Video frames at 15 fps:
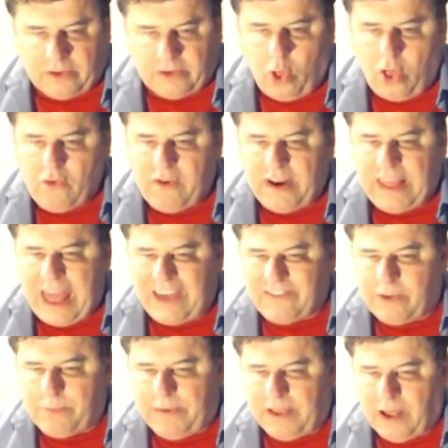already
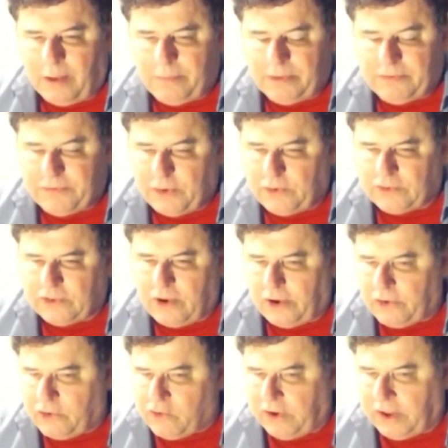having become the first
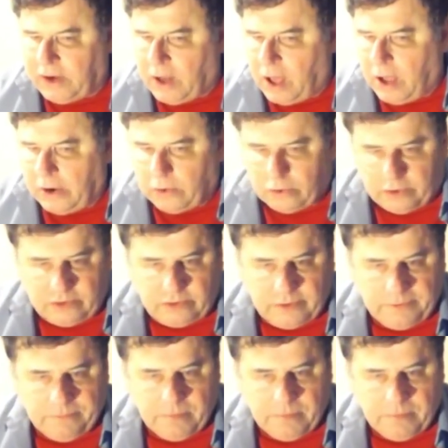country in Ireland